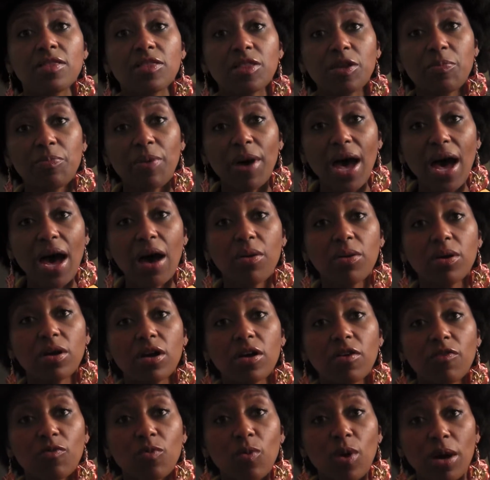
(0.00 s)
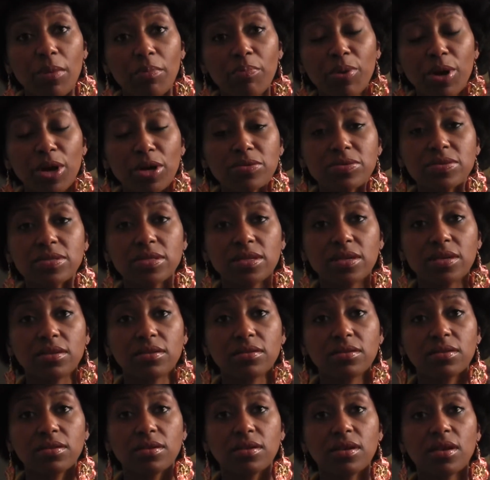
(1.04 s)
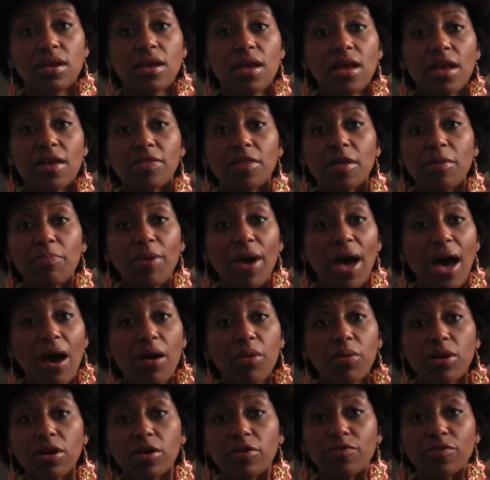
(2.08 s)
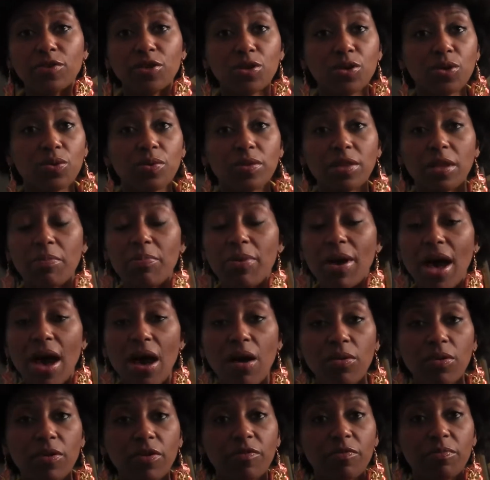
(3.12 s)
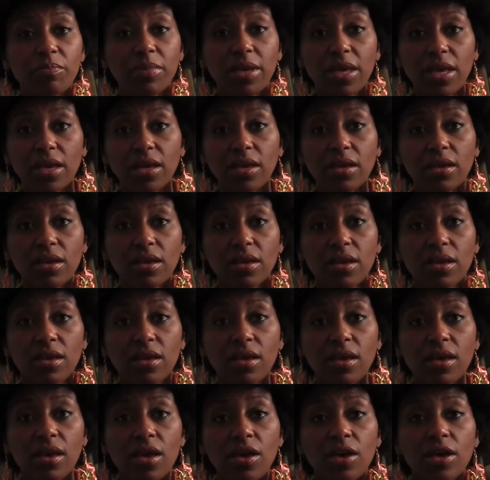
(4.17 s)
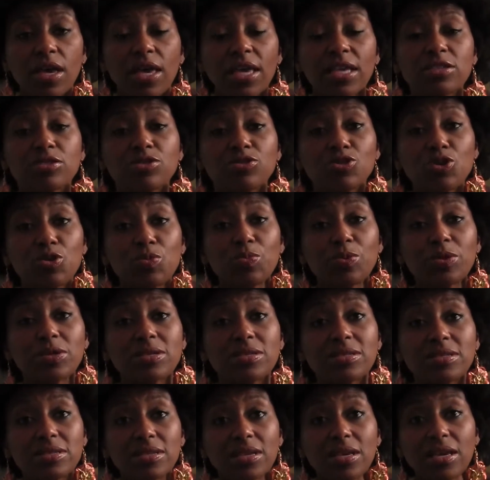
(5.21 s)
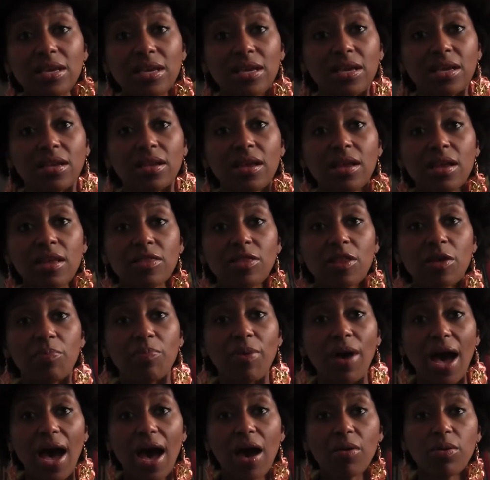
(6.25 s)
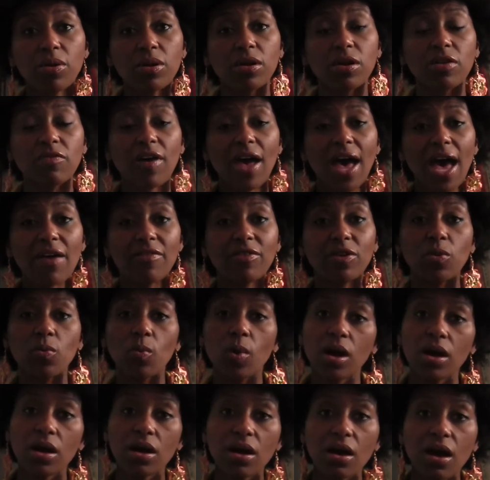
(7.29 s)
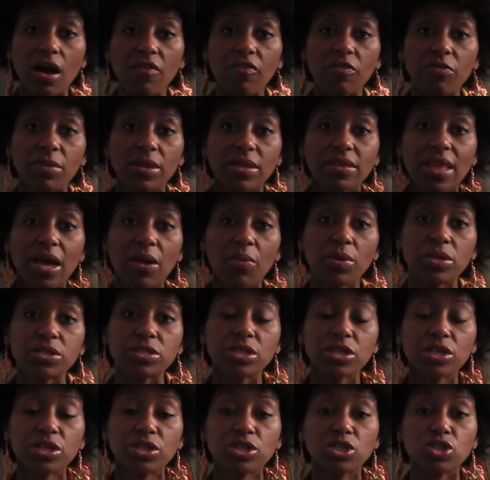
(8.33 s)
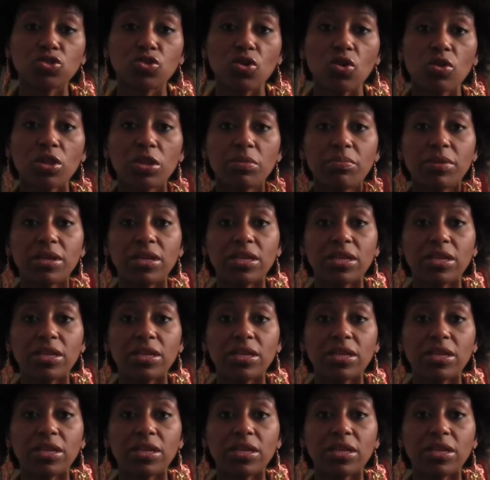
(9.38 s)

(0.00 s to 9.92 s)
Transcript: The power of one person and the power of you and the power of me can supersede the power of having one government that wants to control and